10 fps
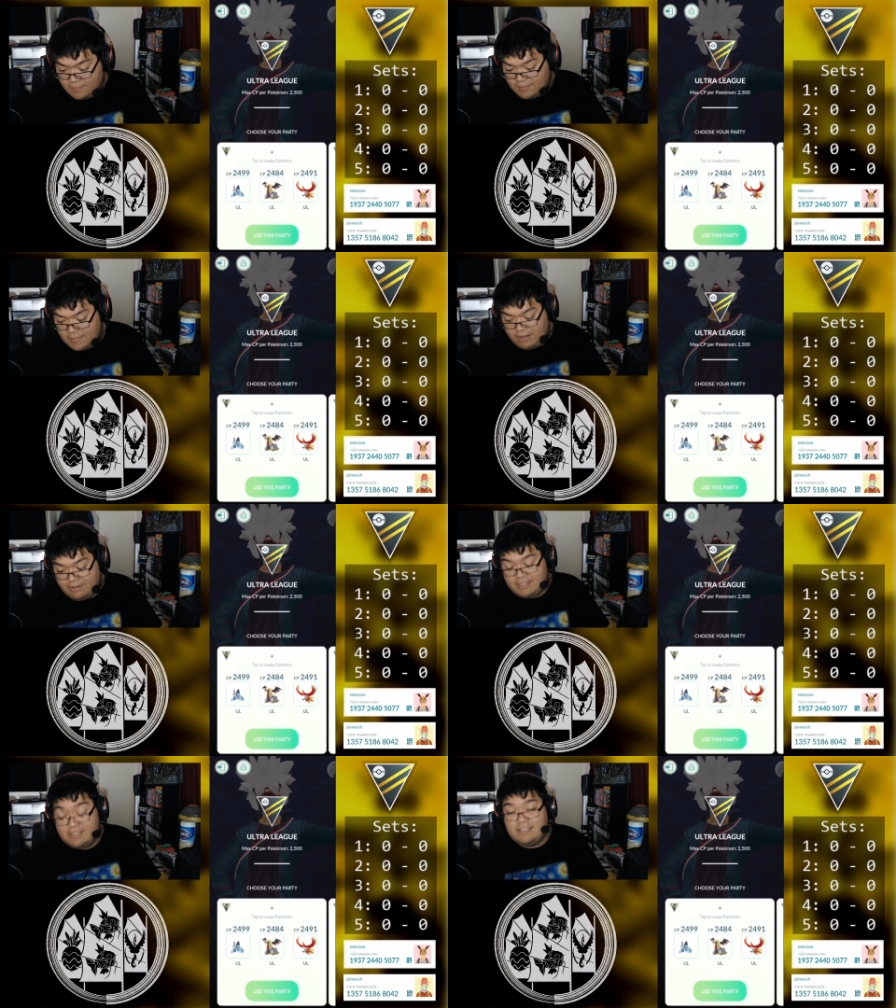That
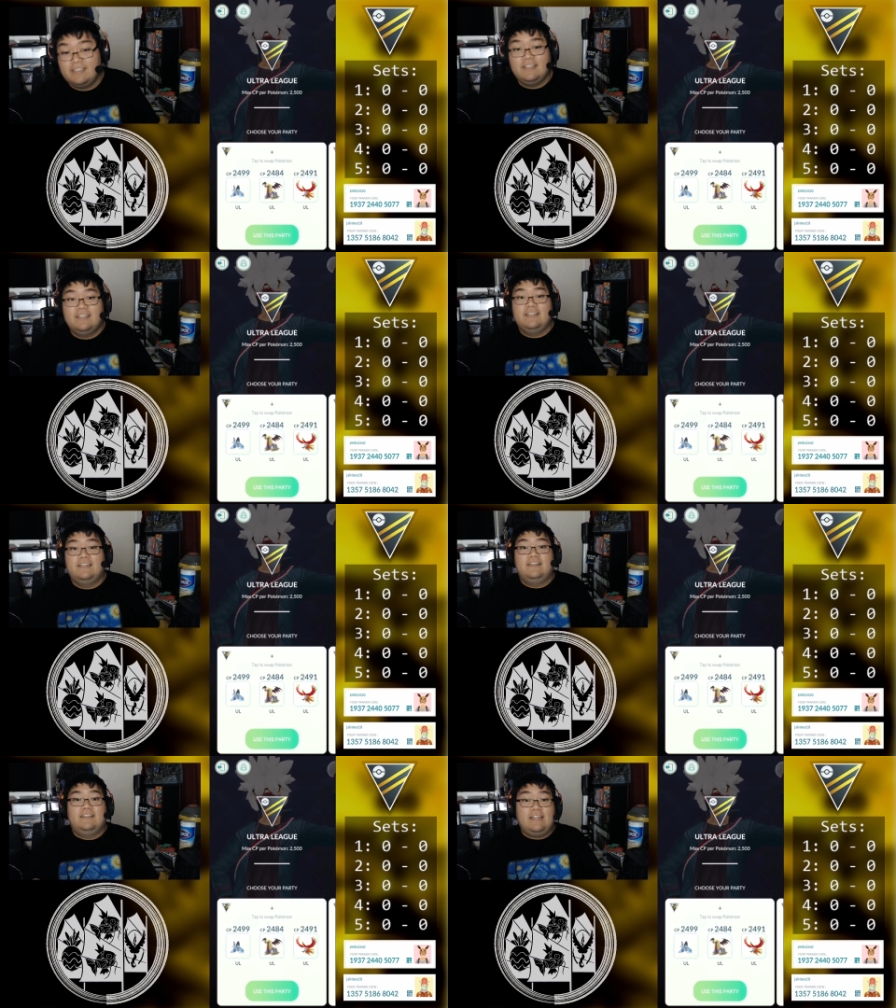was
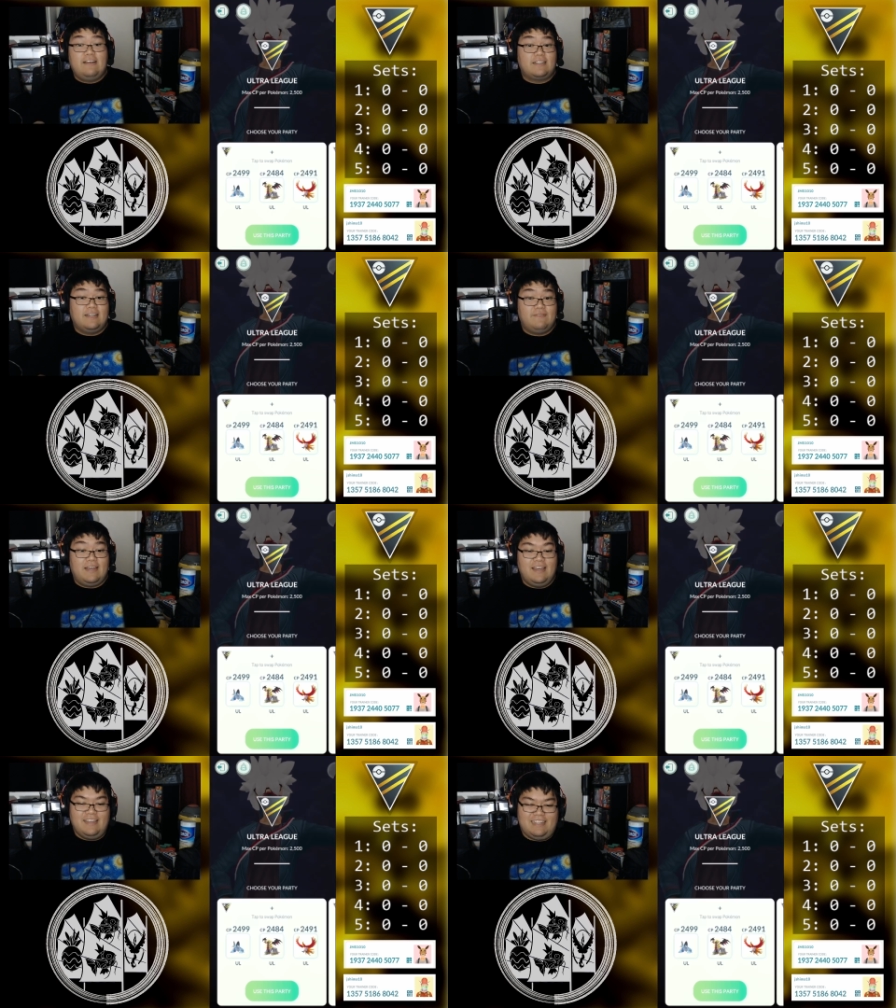that was a good
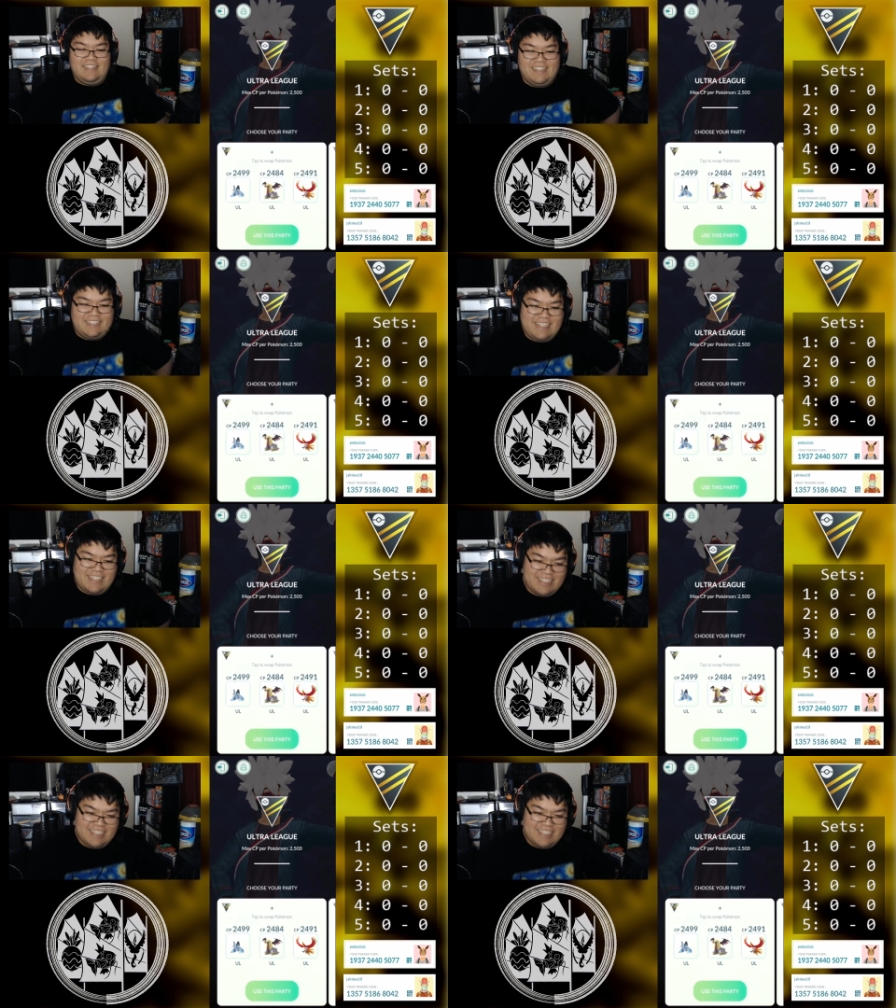match.